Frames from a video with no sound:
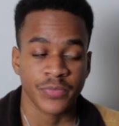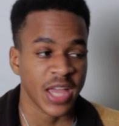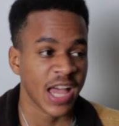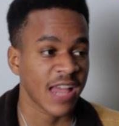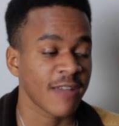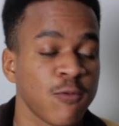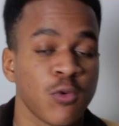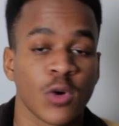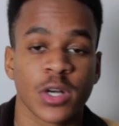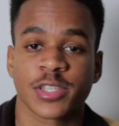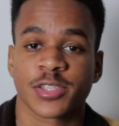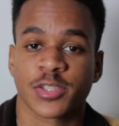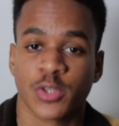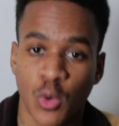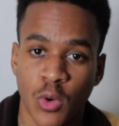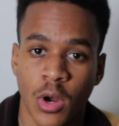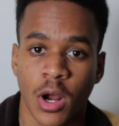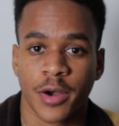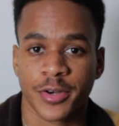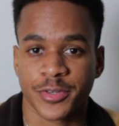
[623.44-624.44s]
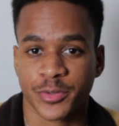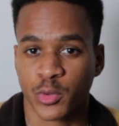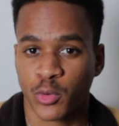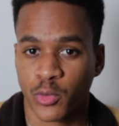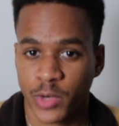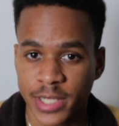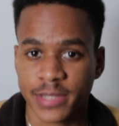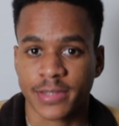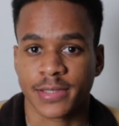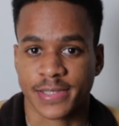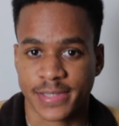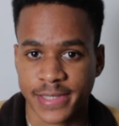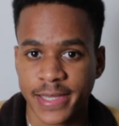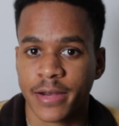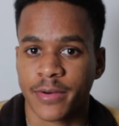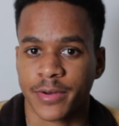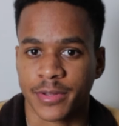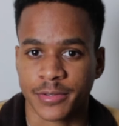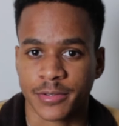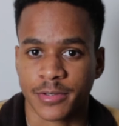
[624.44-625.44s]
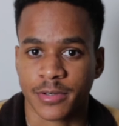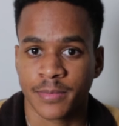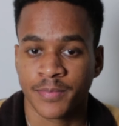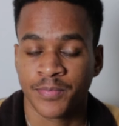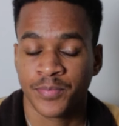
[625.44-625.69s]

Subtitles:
I've worked so hard to create this character,